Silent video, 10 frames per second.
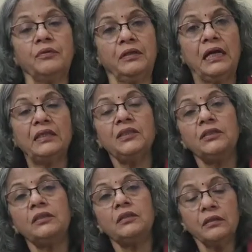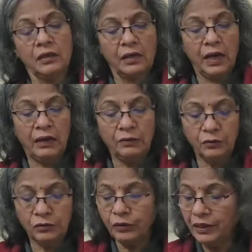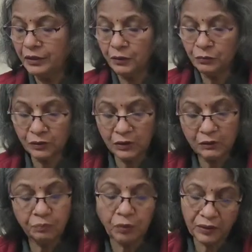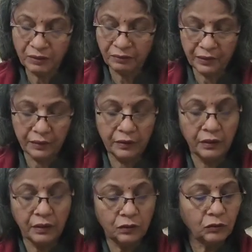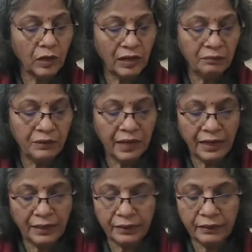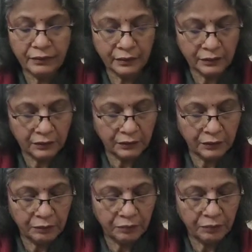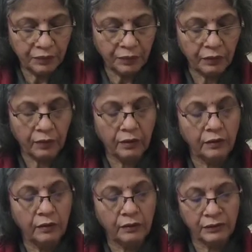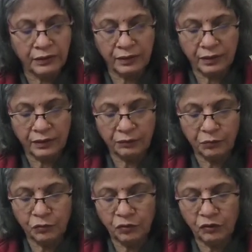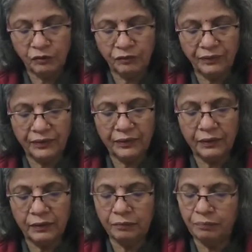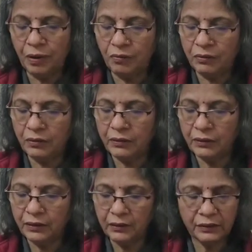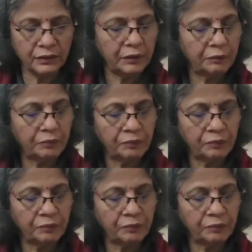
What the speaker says: for digestion, and also it reduces body weight. So I'll be adding this, say a spoon of fennel powder in this.